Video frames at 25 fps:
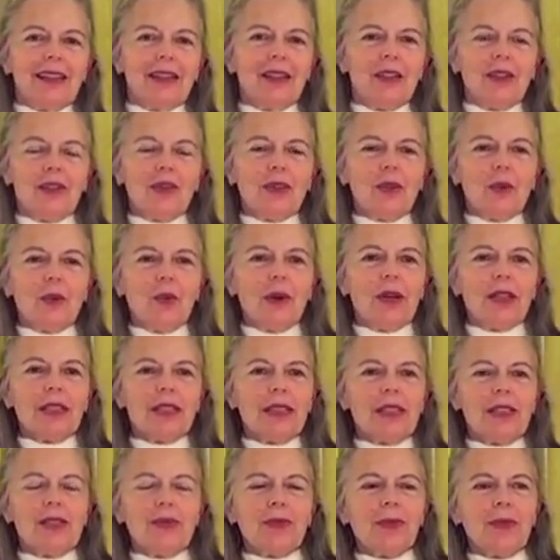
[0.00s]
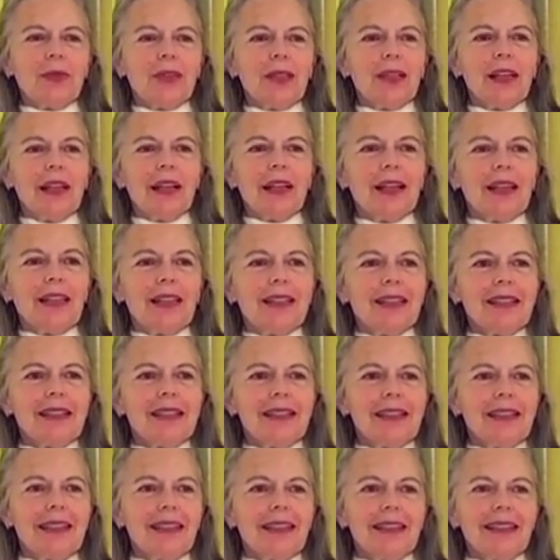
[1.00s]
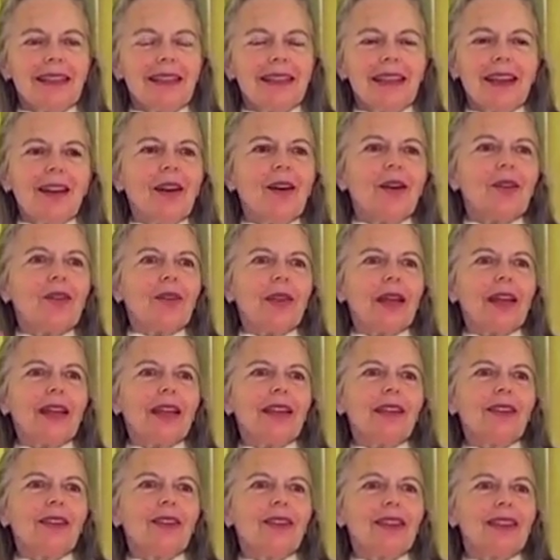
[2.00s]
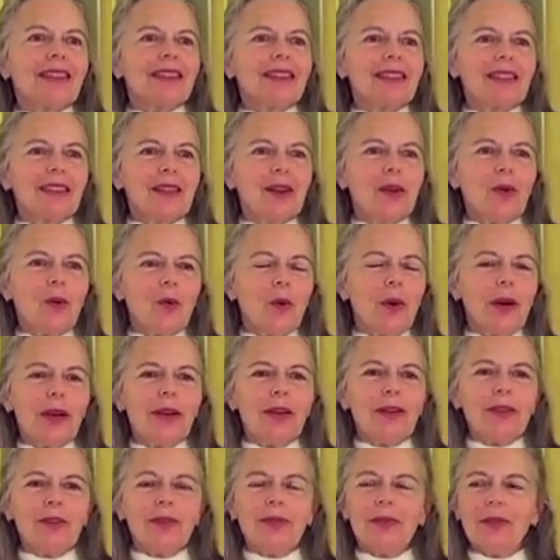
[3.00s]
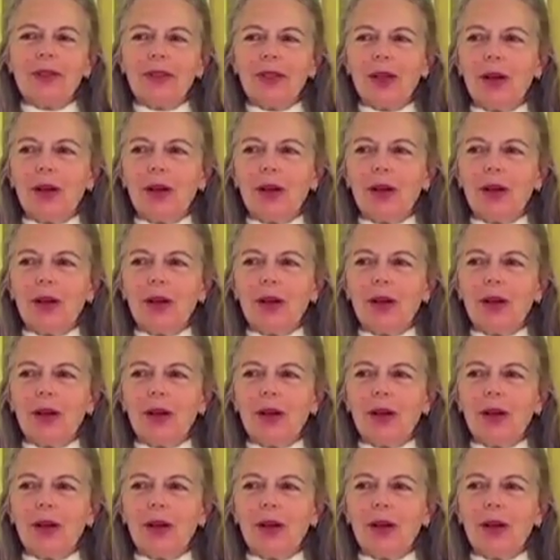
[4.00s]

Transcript: they're the ones for us, and they look so wonderful.